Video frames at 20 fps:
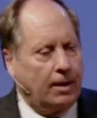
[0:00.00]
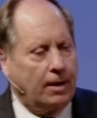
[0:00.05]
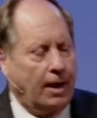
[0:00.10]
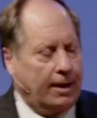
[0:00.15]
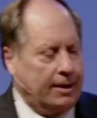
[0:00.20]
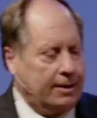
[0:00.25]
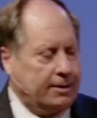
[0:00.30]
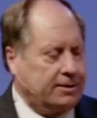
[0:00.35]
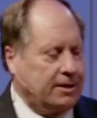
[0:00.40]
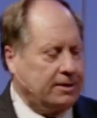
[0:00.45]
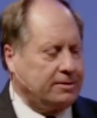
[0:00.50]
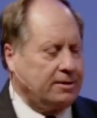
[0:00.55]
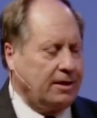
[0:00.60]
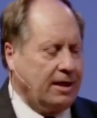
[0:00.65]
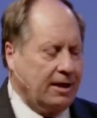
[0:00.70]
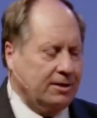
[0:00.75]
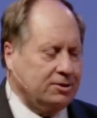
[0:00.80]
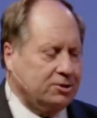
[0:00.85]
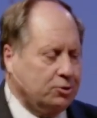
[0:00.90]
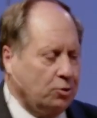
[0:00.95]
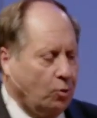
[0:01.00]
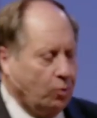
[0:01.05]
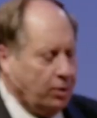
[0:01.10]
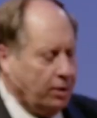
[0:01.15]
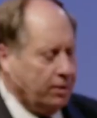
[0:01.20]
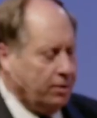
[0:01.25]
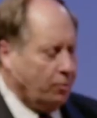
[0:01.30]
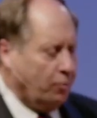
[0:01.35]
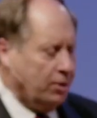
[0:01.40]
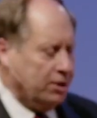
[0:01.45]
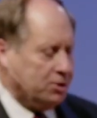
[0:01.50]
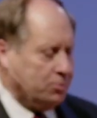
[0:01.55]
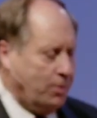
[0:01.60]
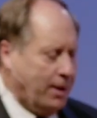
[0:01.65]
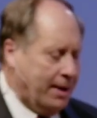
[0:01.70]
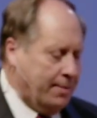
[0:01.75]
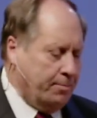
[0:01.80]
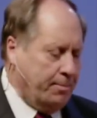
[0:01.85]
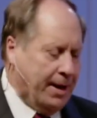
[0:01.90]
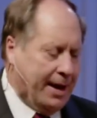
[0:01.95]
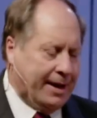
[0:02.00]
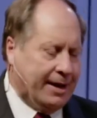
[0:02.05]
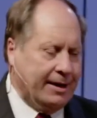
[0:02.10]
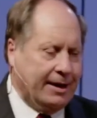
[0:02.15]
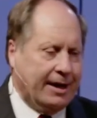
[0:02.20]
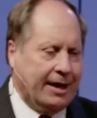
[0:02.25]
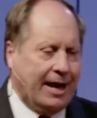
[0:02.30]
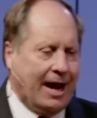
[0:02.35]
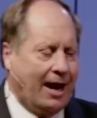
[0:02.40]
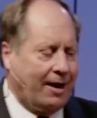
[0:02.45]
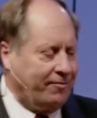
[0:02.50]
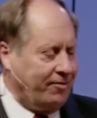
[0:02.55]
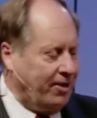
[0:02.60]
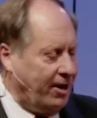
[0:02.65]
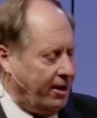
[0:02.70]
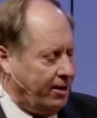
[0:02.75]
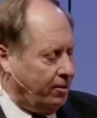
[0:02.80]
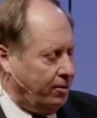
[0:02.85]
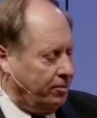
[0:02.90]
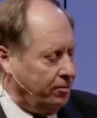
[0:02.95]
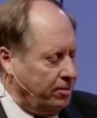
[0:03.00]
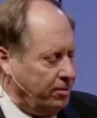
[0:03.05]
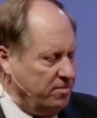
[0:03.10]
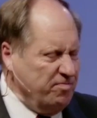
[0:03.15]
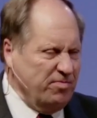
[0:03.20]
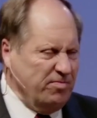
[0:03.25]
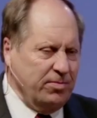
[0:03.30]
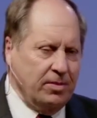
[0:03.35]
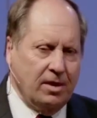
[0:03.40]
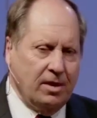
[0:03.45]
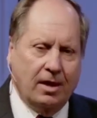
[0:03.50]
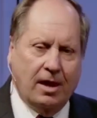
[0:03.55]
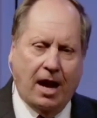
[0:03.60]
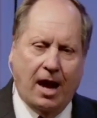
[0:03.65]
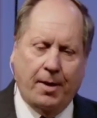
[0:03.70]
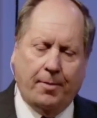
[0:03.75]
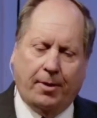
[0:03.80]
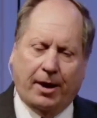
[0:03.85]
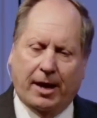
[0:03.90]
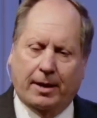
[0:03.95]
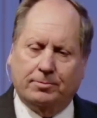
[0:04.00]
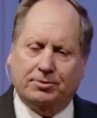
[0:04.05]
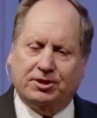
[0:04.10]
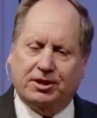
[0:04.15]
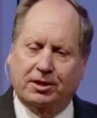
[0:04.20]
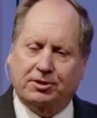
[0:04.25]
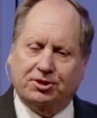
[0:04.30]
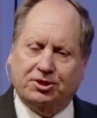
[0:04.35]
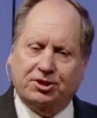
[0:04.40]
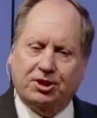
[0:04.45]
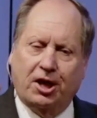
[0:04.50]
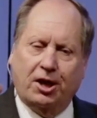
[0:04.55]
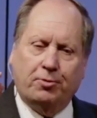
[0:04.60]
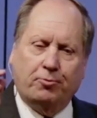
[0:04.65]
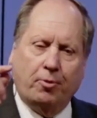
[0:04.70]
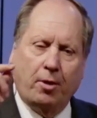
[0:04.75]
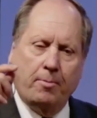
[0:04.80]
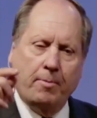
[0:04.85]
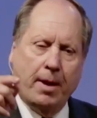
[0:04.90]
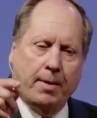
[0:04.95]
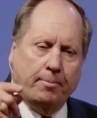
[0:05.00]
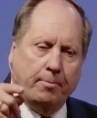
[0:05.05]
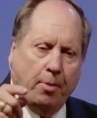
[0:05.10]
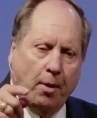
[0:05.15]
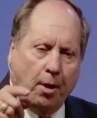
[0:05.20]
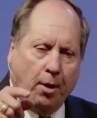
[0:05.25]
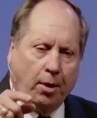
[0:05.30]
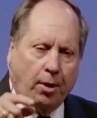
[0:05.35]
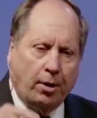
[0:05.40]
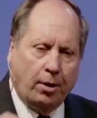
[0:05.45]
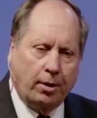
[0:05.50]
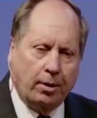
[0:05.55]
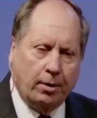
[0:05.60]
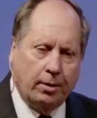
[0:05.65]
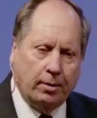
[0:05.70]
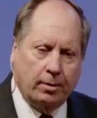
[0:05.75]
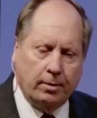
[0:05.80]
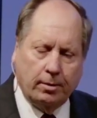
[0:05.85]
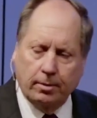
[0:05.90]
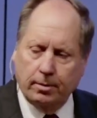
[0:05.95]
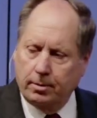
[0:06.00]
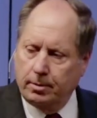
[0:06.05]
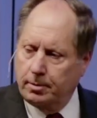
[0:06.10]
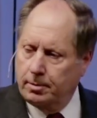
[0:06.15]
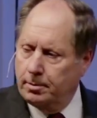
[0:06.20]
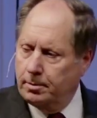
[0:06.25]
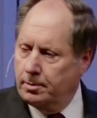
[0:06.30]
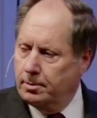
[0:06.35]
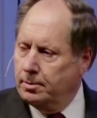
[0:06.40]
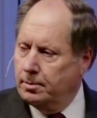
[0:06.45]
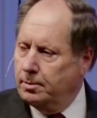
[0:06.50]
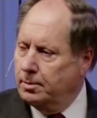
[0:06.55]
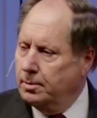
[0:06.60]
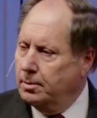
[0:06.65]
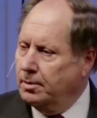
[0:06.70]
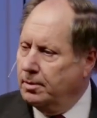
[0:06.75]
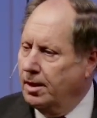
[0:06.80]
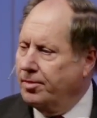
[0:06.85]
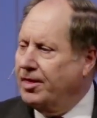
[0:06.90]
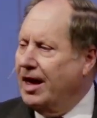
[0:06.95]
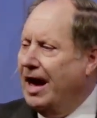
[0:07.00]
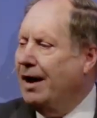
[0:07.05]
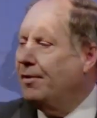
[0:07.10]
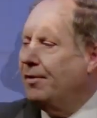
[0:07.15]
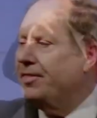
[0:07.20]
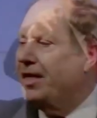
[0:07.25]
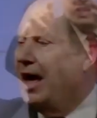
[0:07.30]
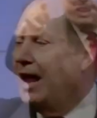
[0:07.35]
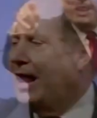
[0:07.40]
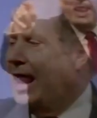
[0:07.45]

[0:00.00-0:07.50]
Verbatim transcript: And he says in that story, the rich man begging to get out of hell, Abraham said, Son, remember that thou in thy